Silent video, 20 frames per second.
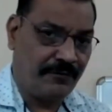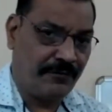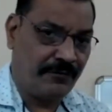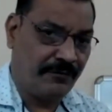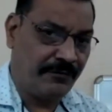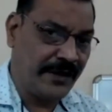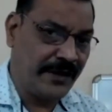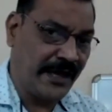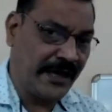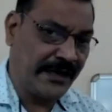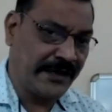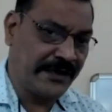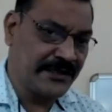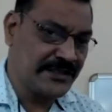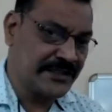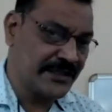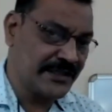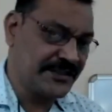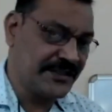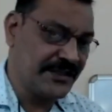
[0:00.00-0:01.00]
we are
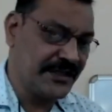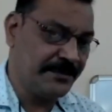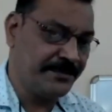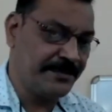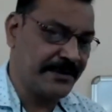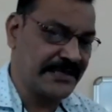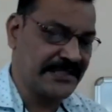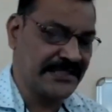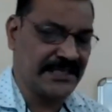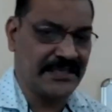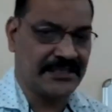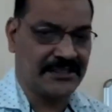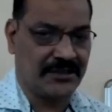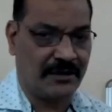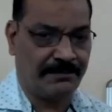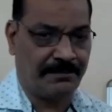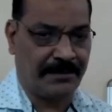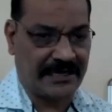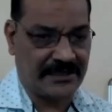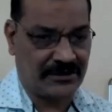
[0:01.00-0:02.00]
discussing basics
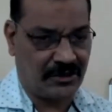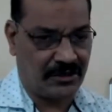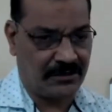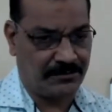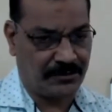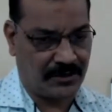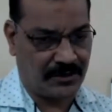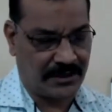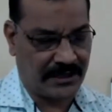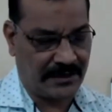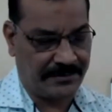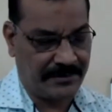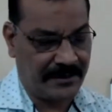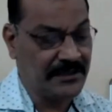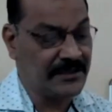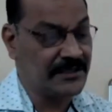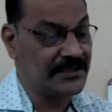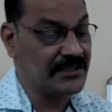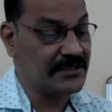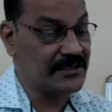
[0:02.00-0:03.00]
of Python
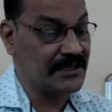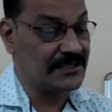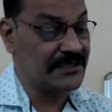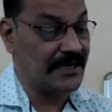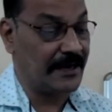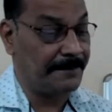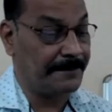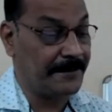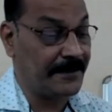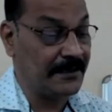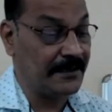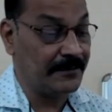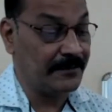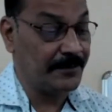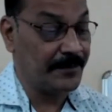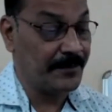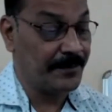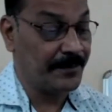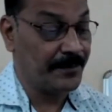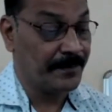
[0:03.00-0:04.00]
programming. This is the chapter,
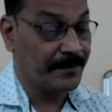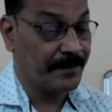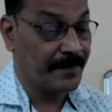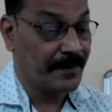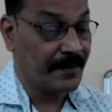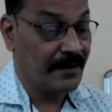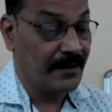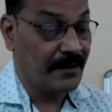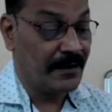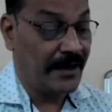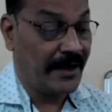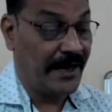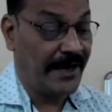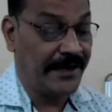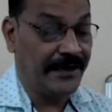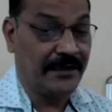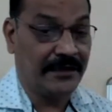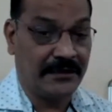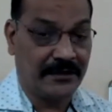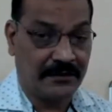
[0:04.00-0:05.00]

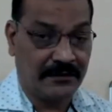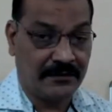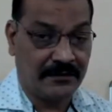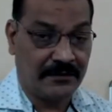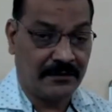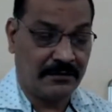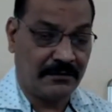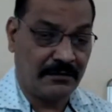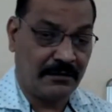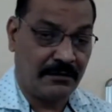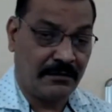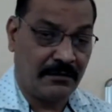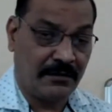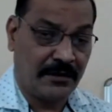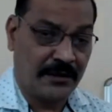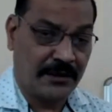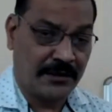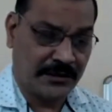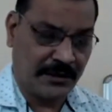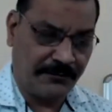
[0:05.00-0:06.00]
and
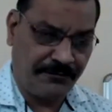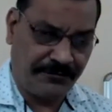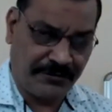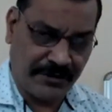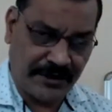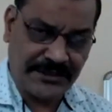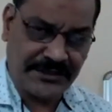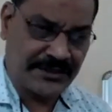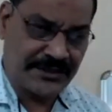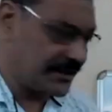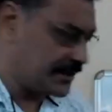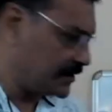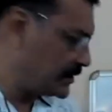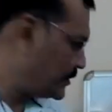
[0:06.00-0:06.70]
the first